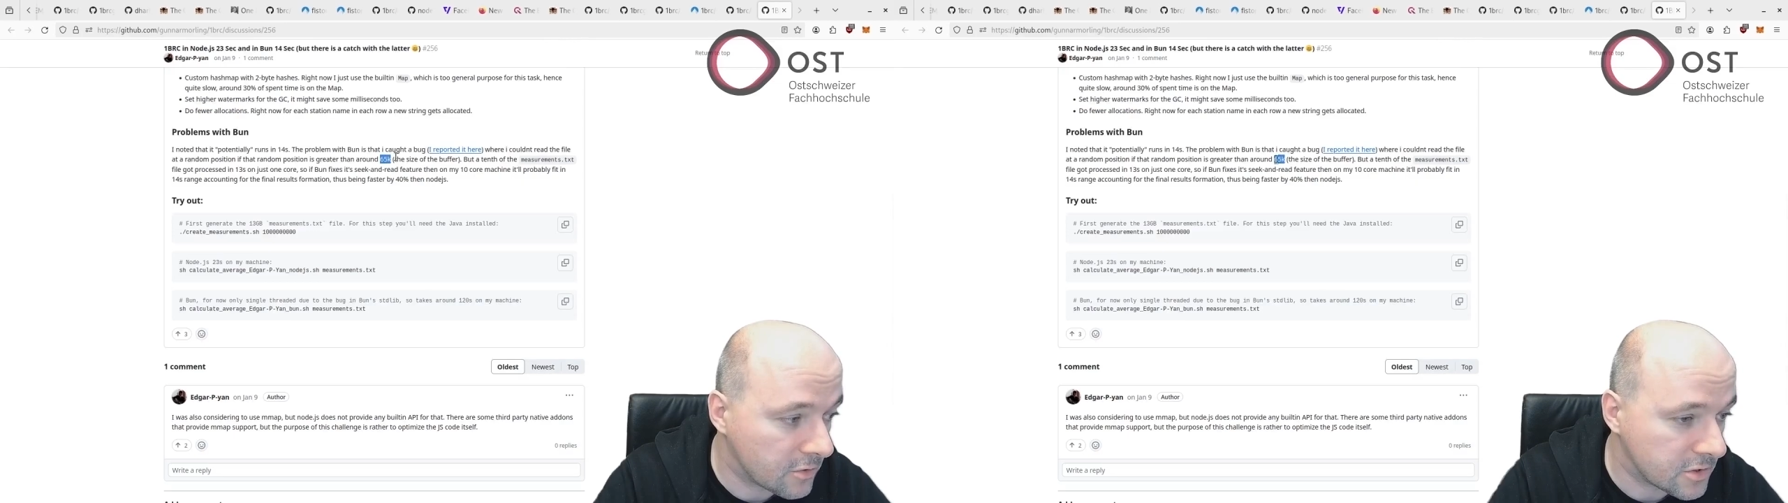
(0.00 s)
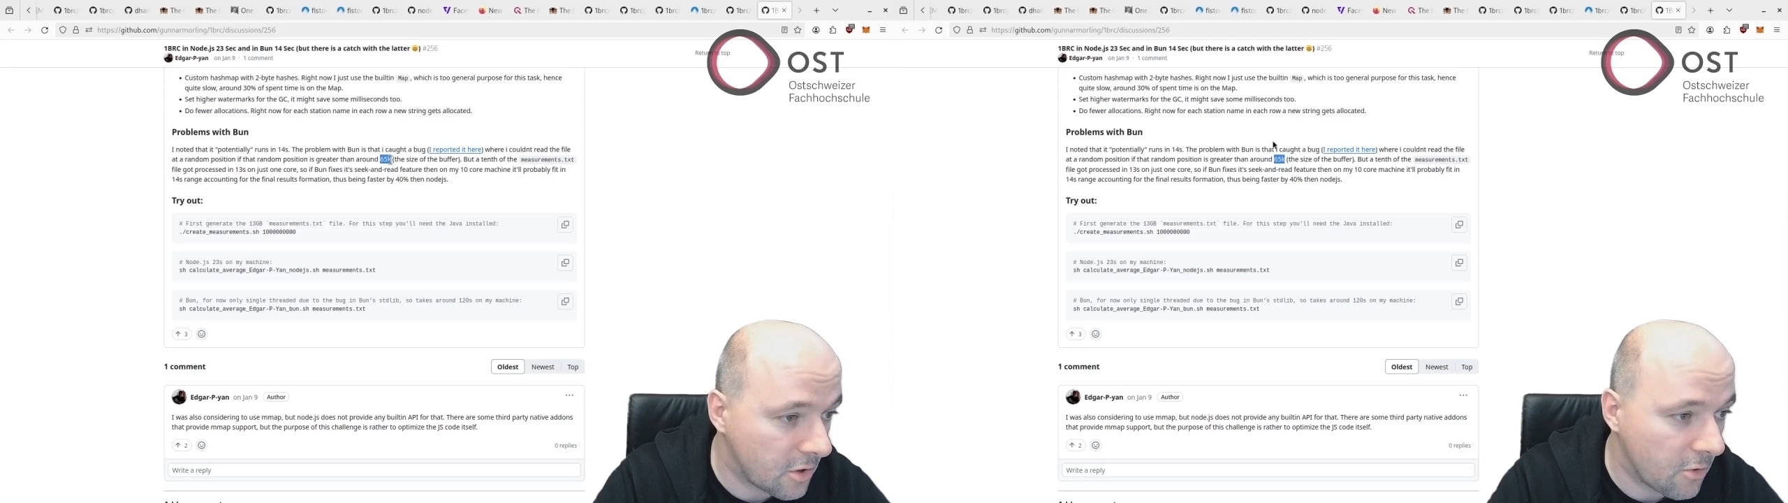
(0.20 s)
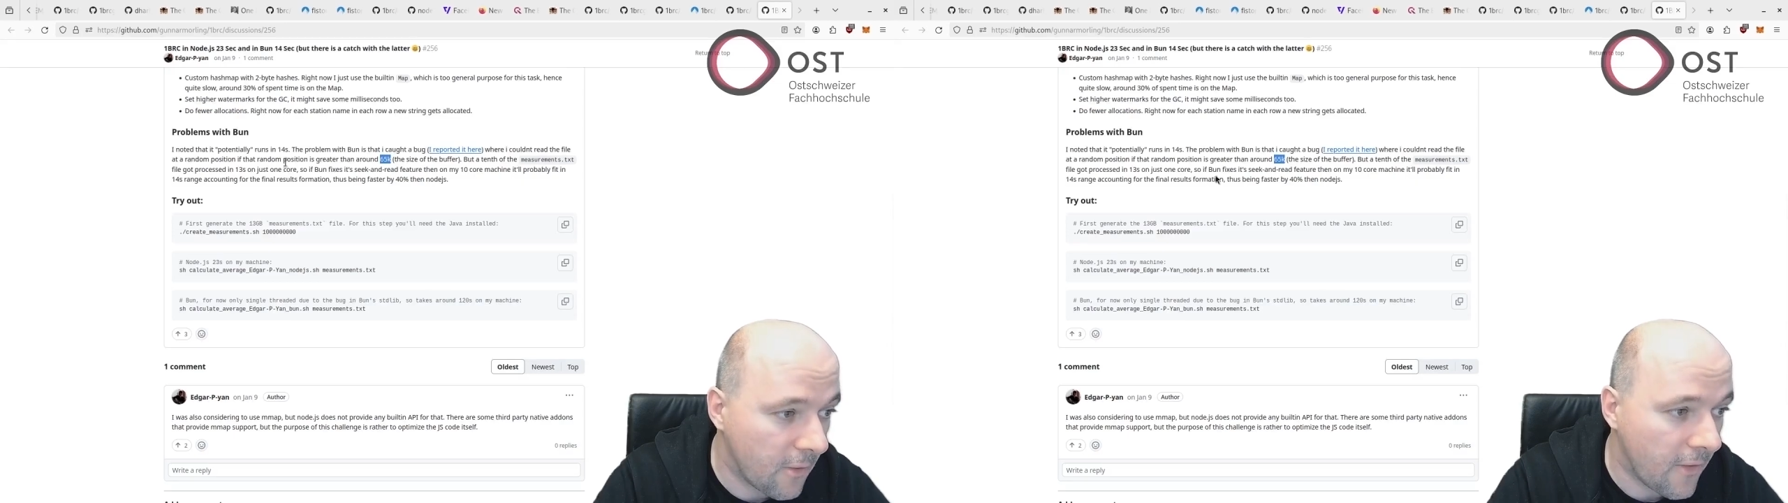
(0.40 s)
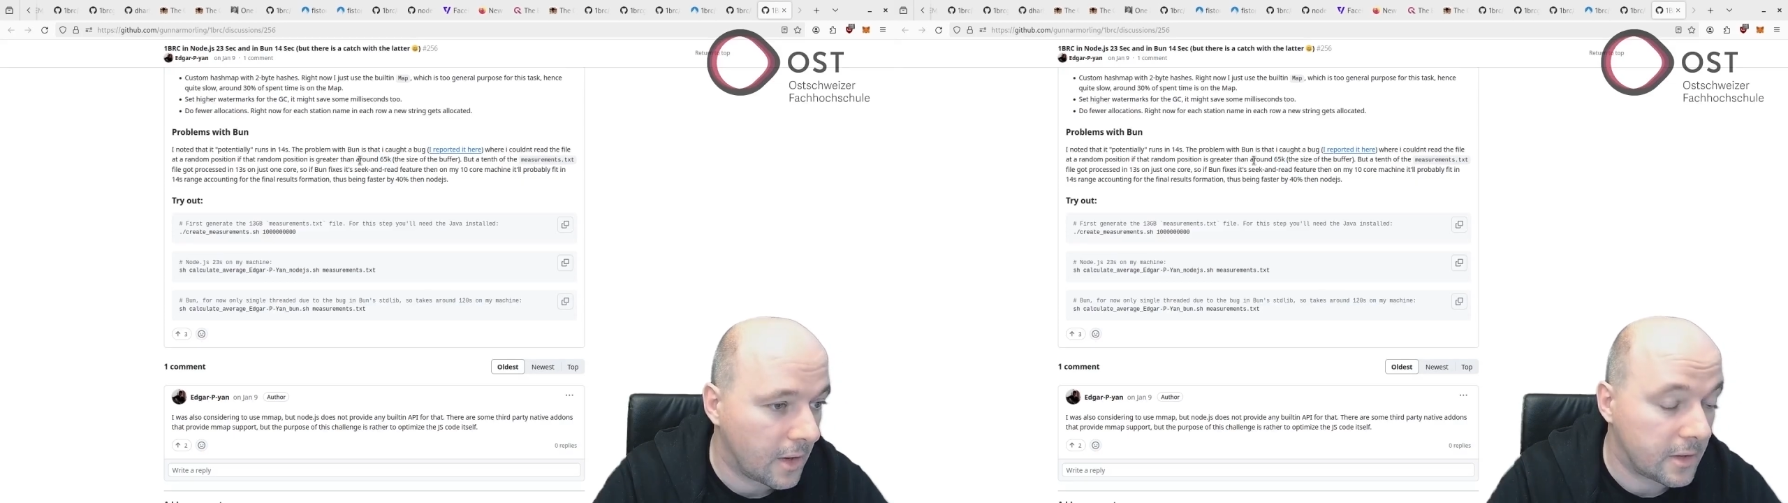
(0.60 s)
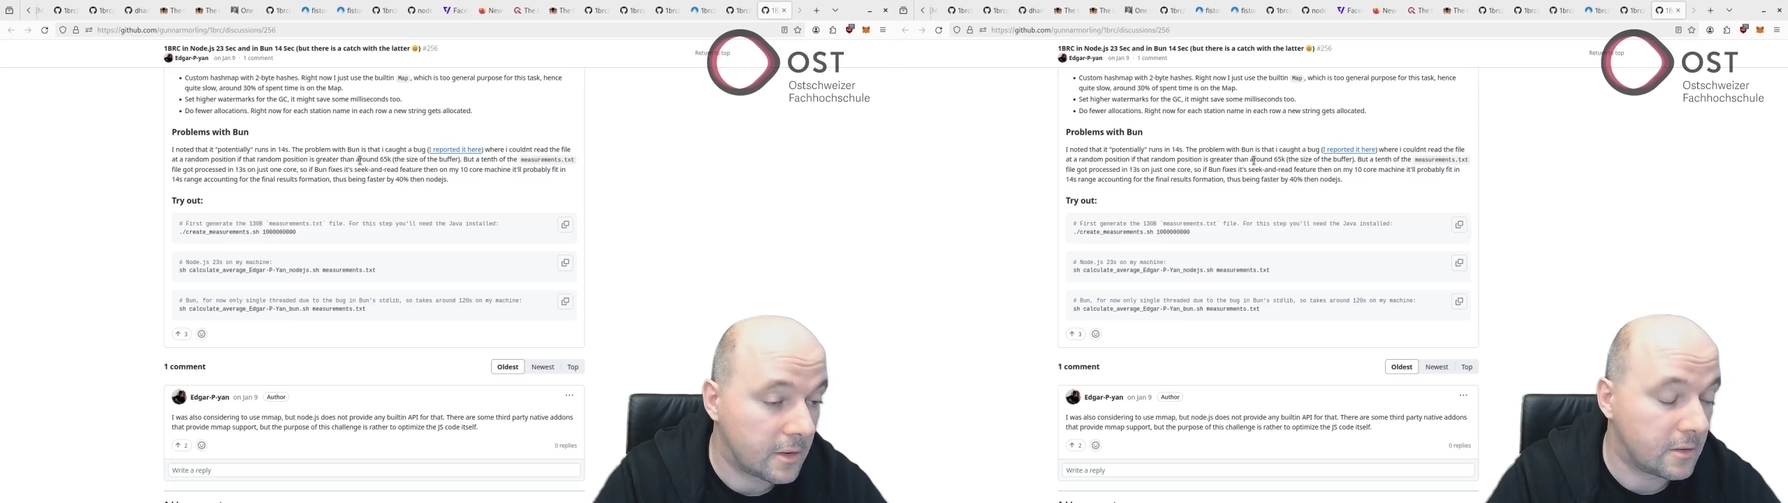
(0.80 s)
So
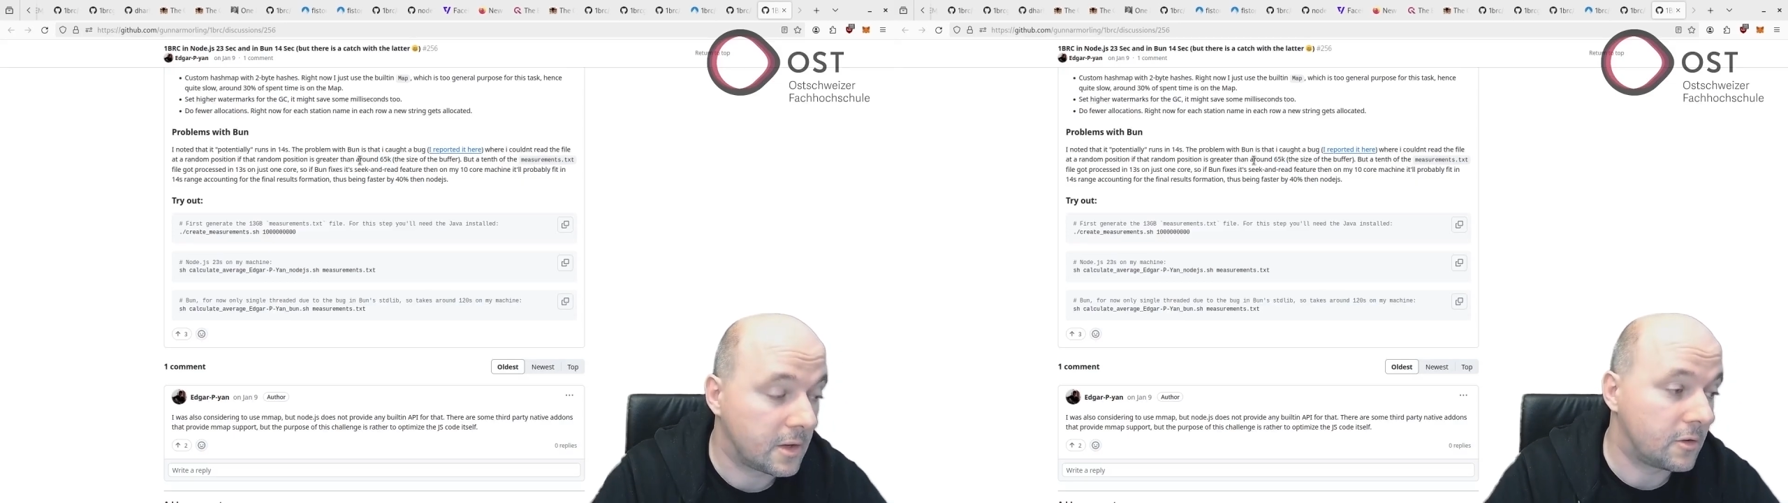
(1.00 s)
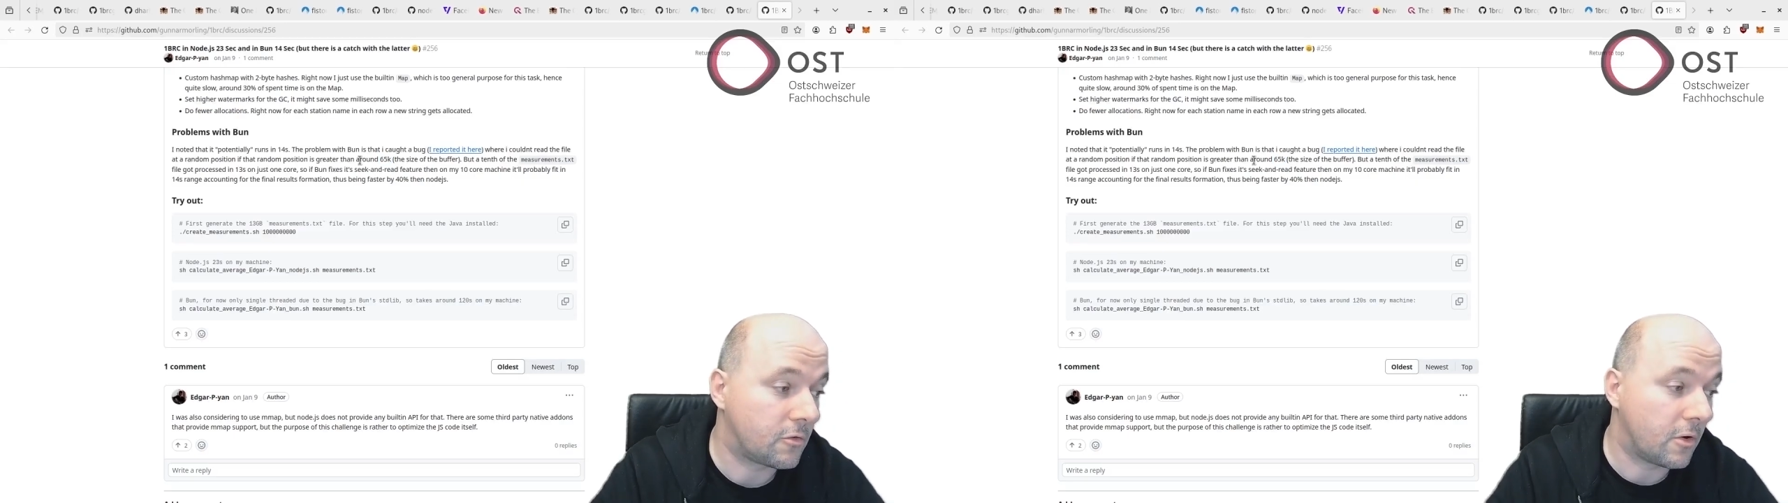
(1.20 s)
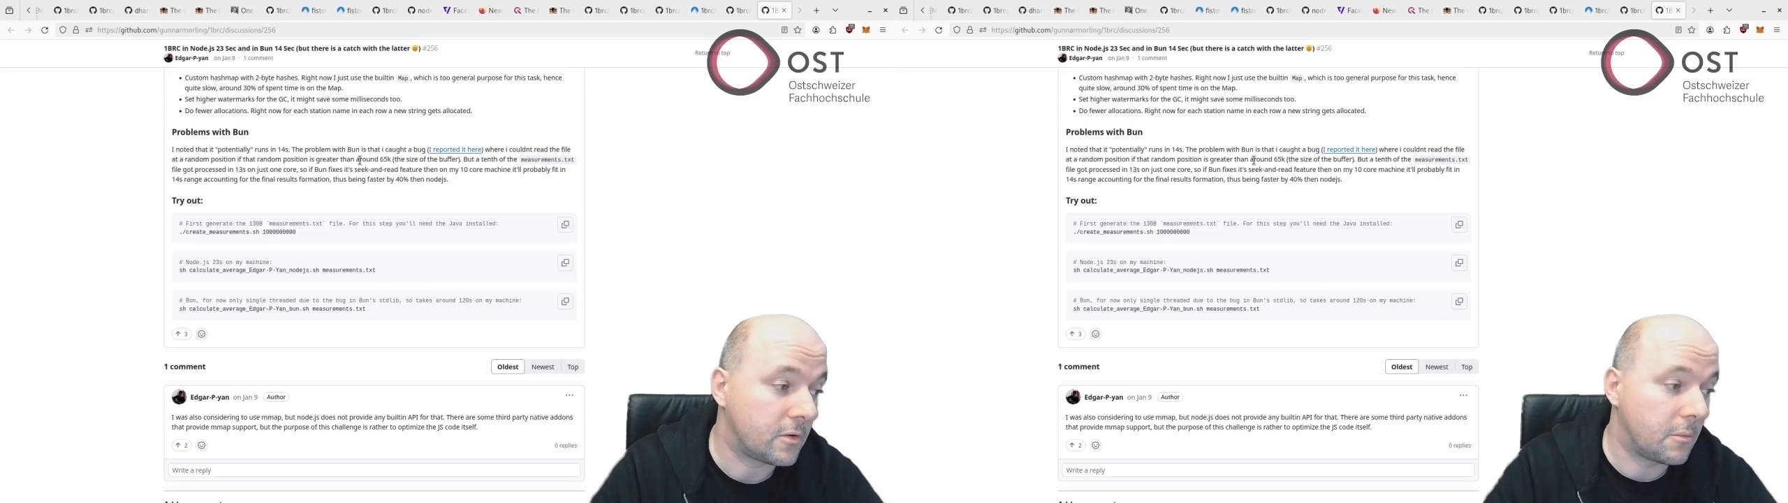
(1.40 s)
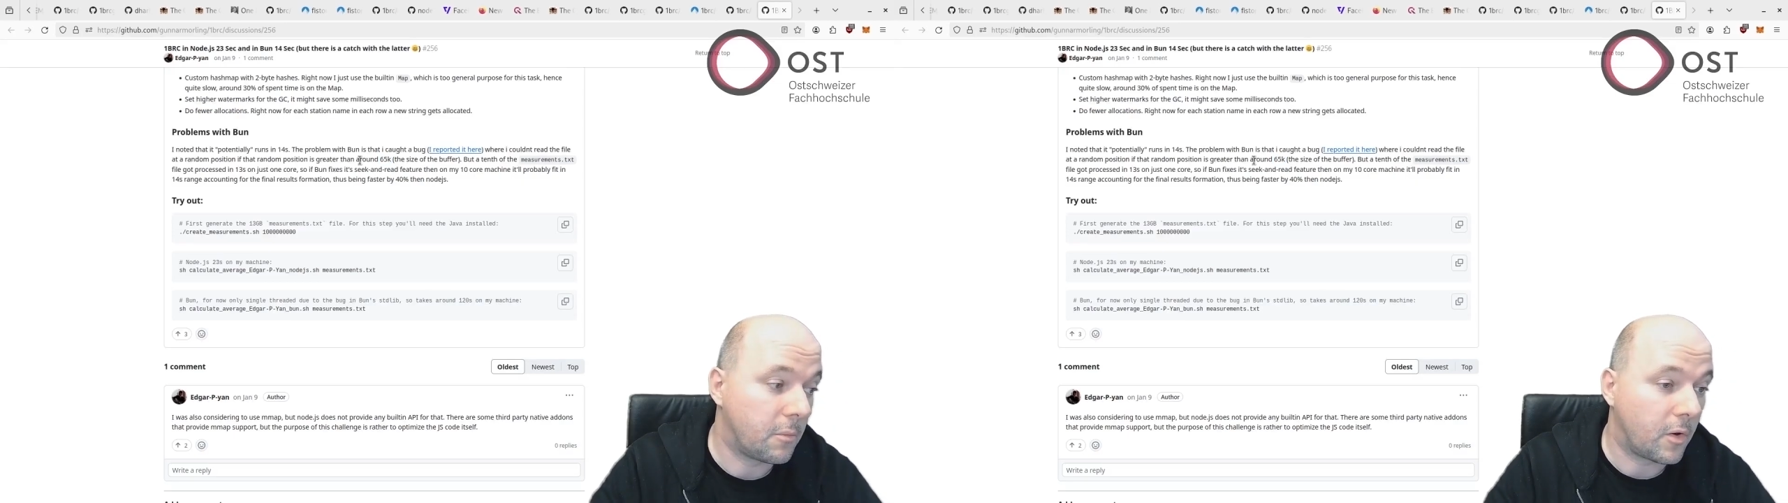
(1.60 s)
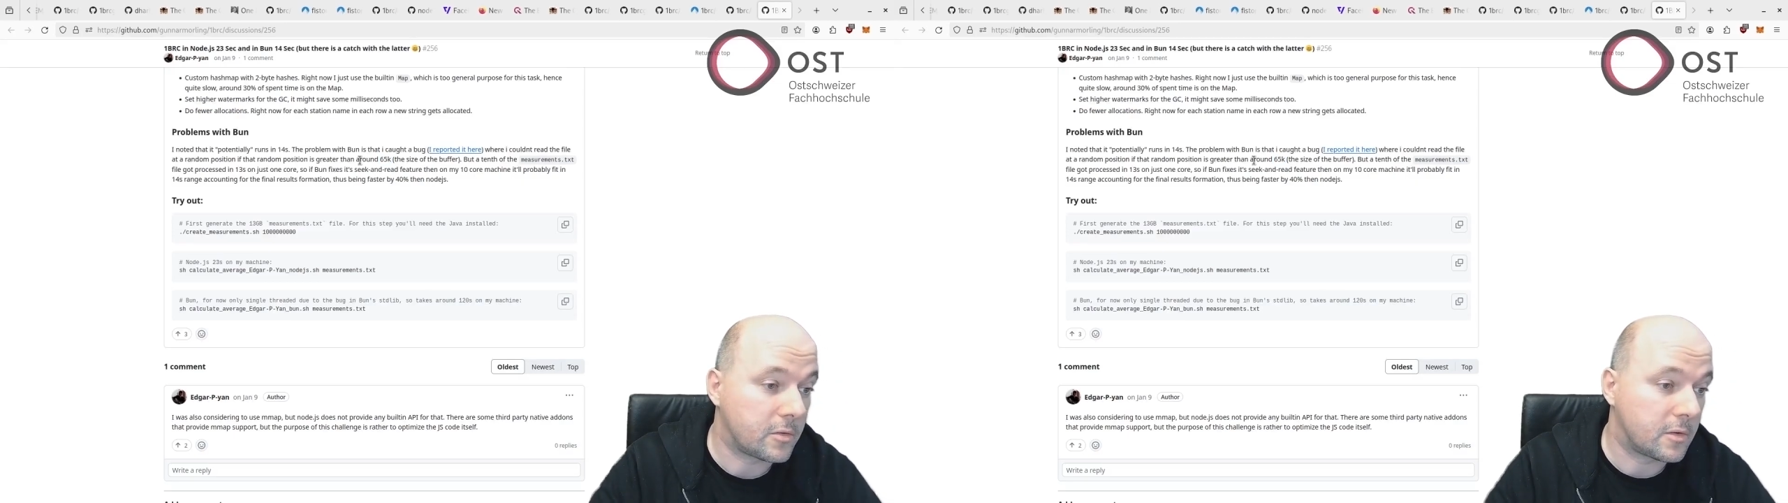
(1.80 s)
it didn't run,
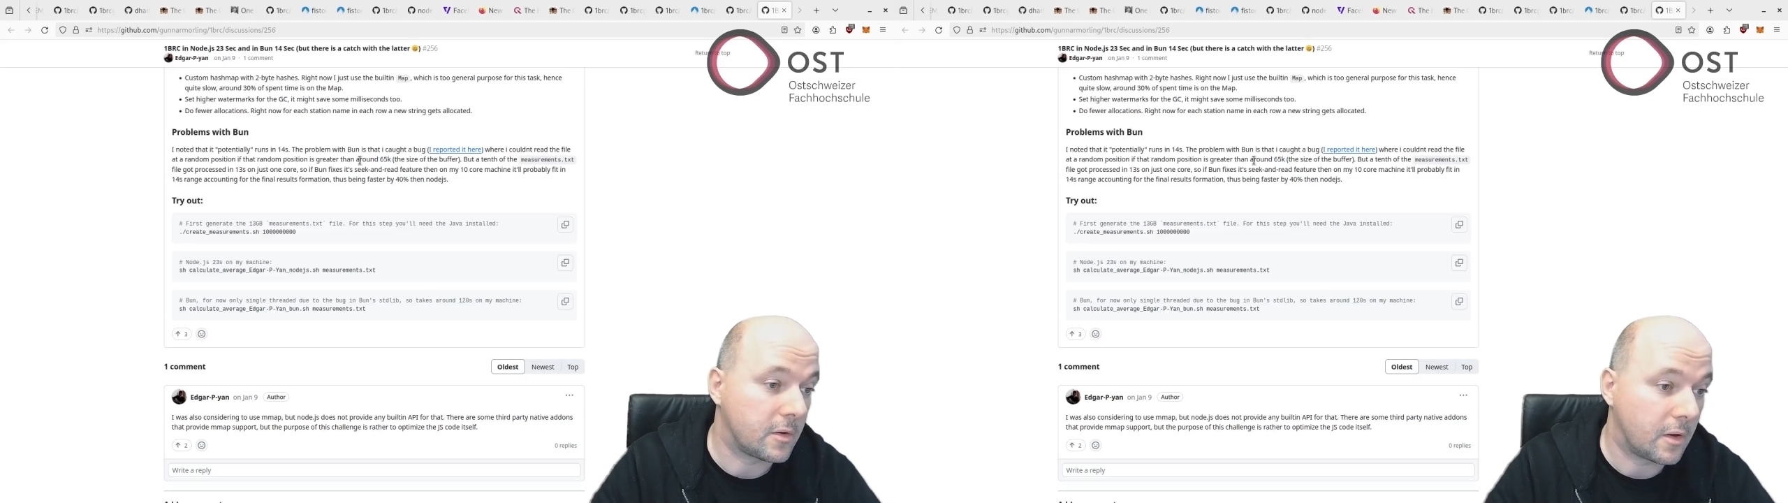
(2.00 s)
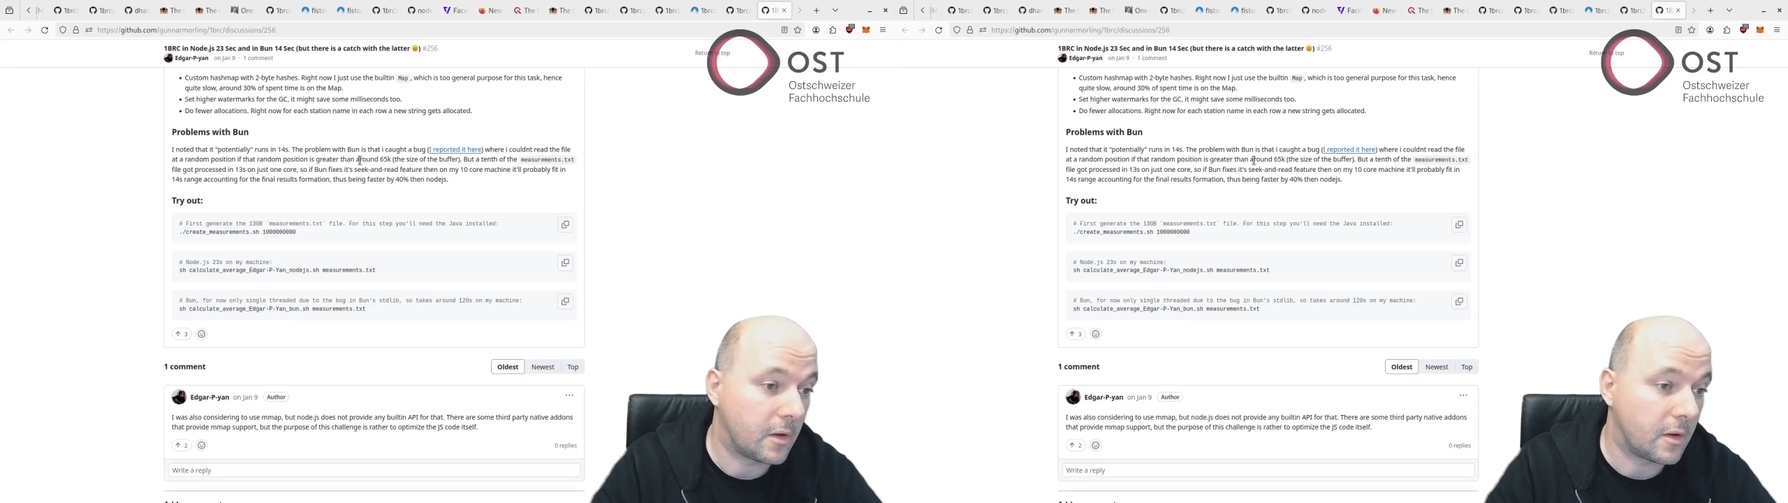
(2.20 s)
but